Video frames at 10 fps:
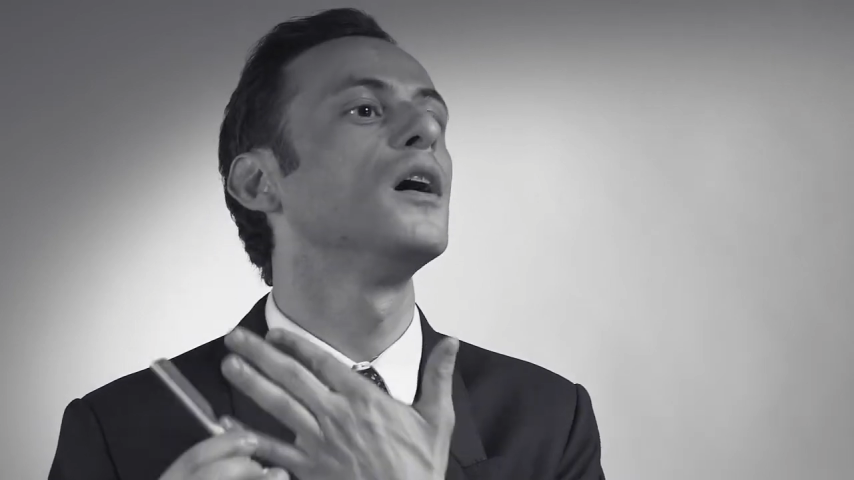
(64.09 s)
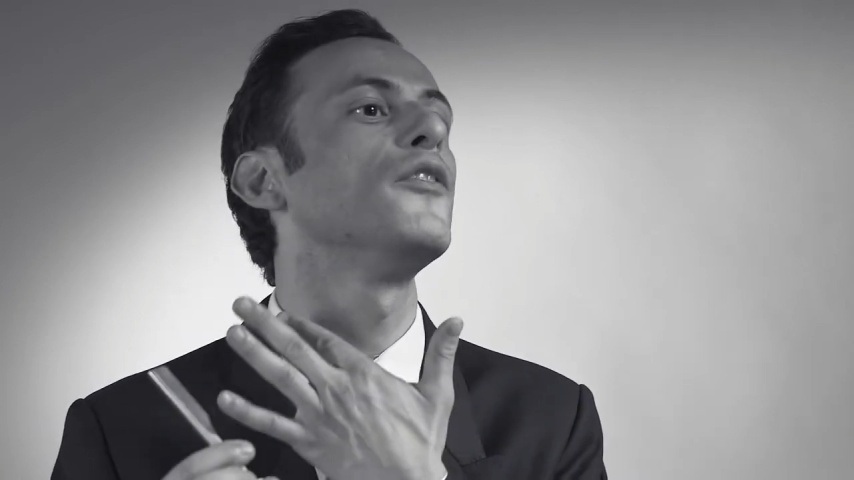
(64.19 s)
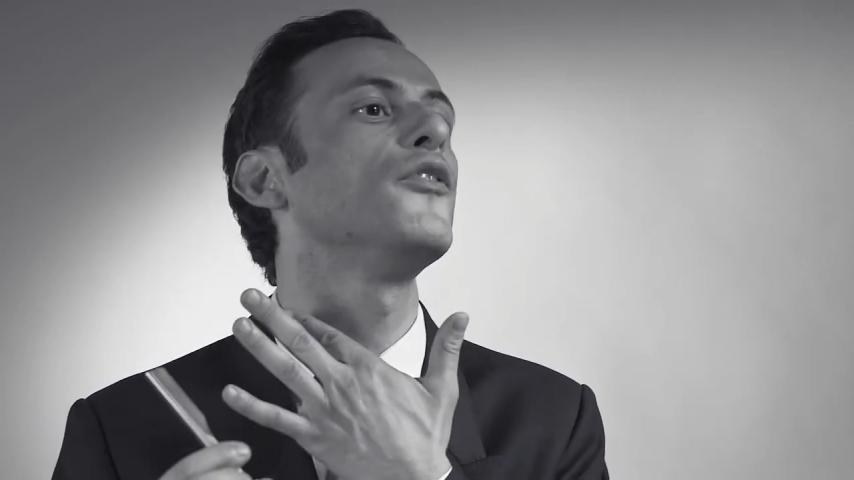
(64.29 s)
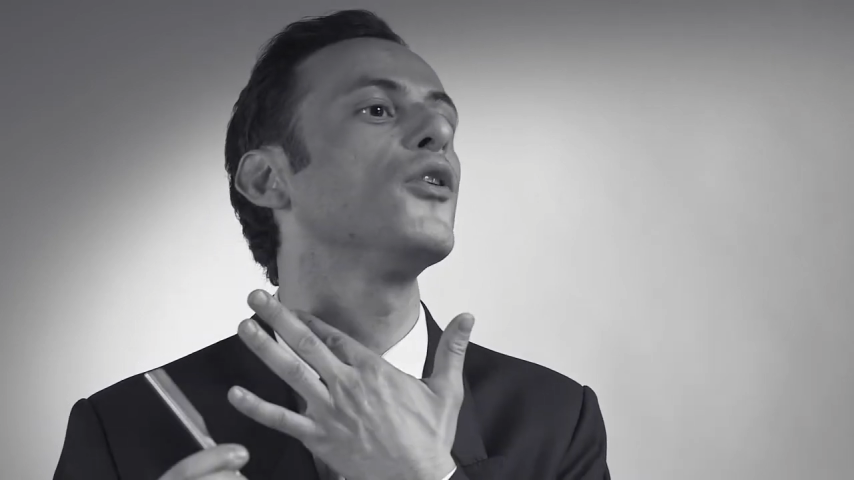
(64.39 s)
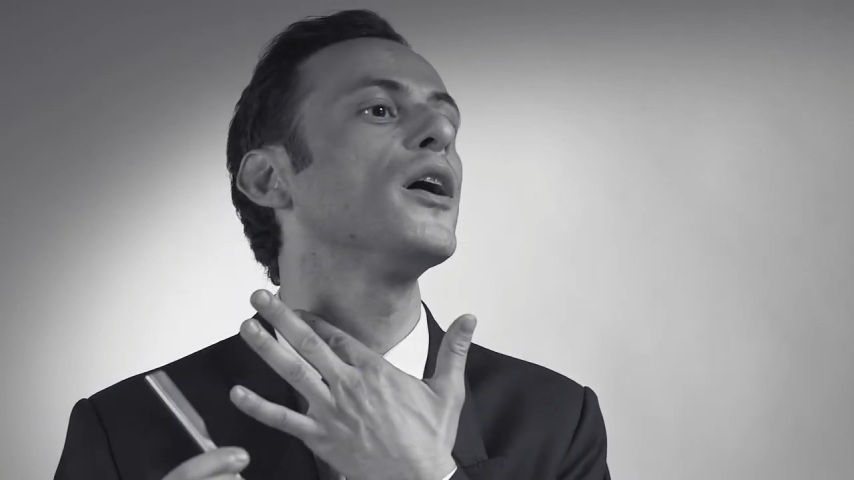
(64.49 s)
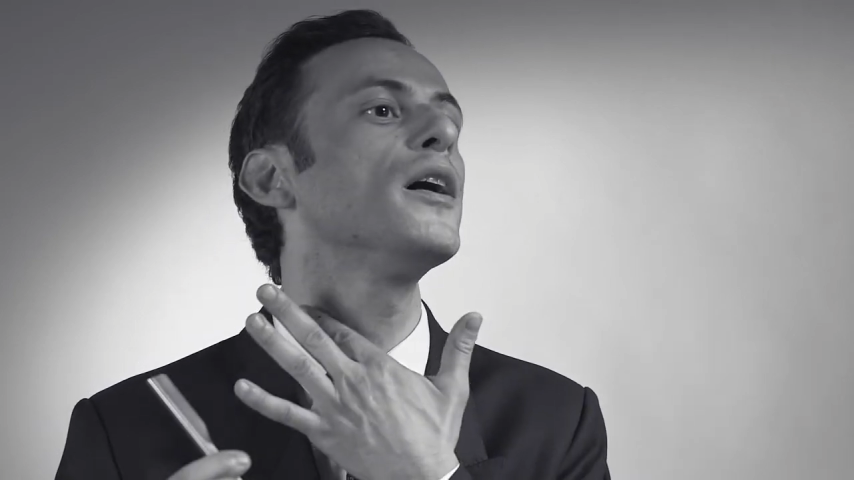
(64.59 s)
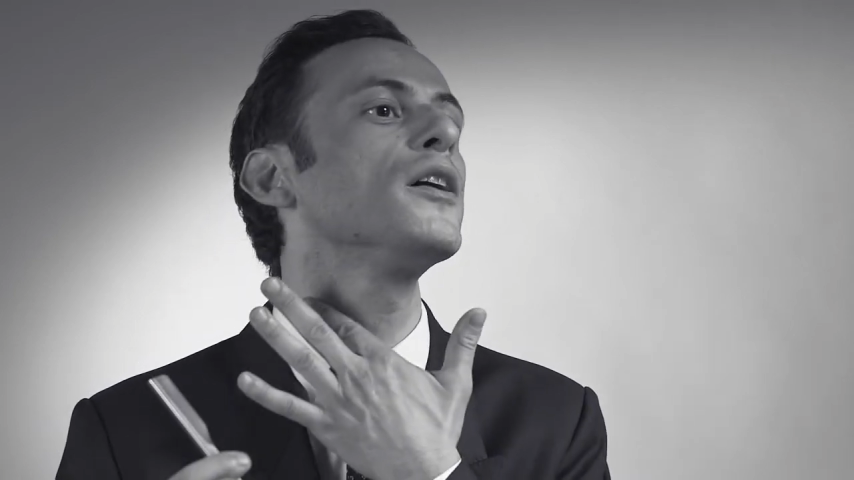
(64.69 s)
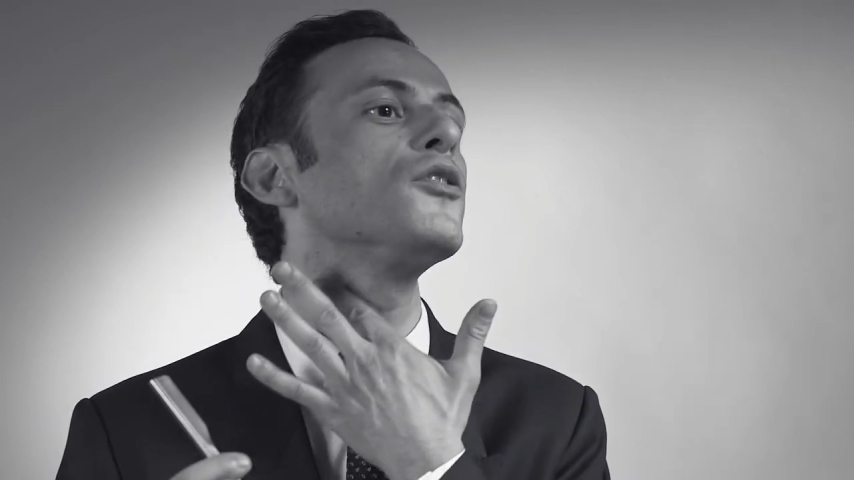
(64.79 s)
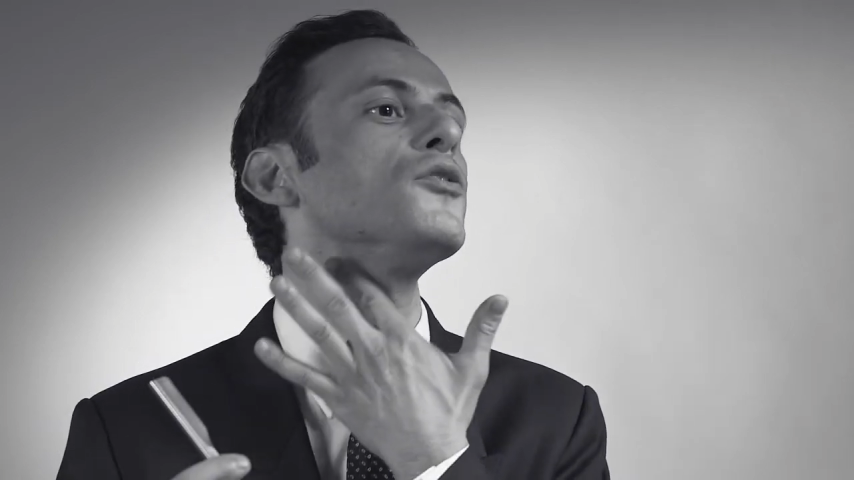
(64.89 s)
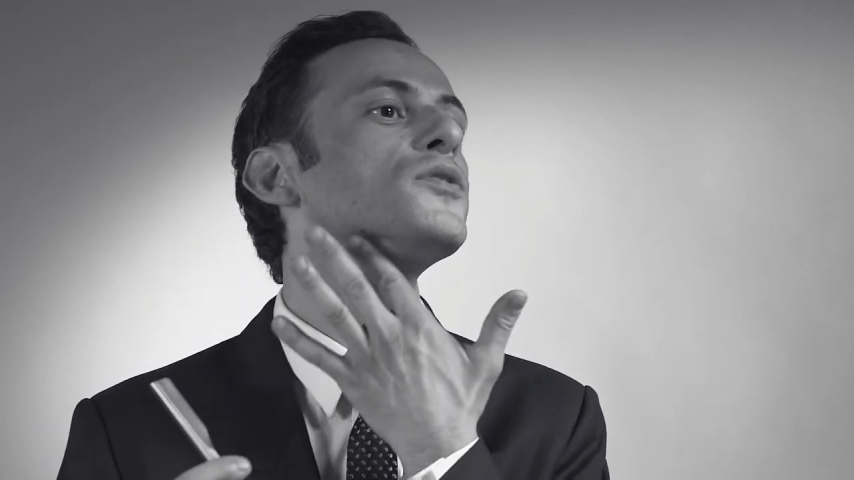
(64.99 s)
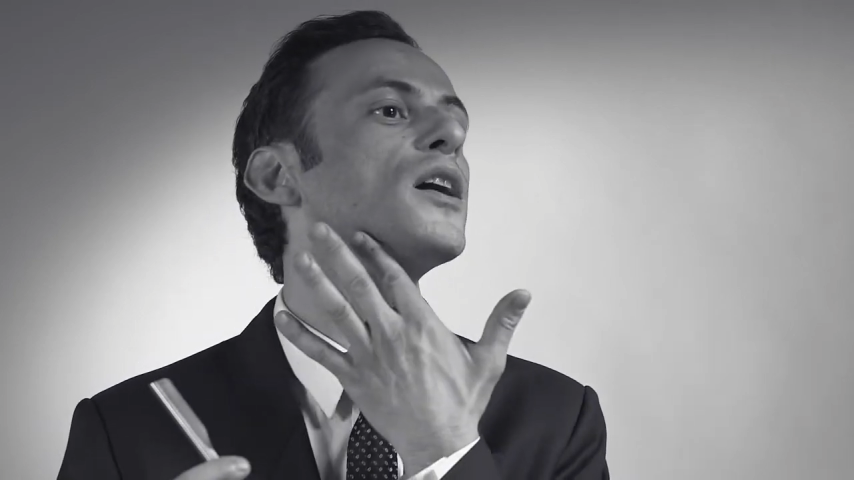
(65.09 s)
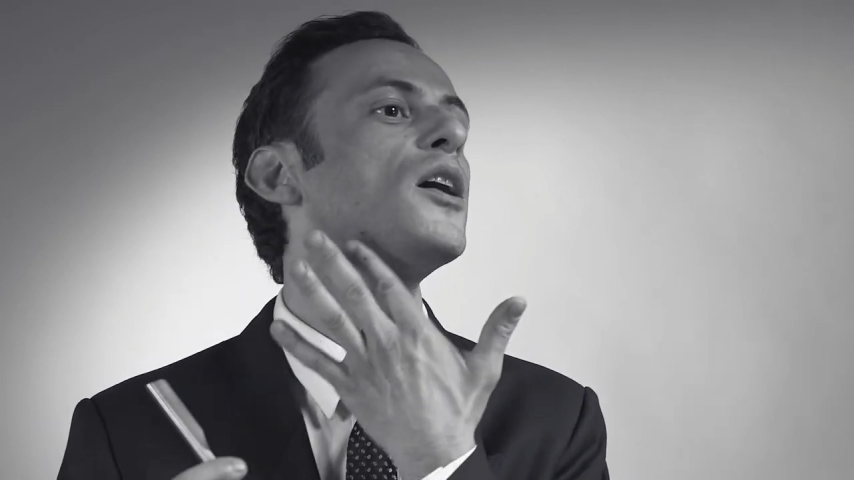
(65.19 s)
If your hair grows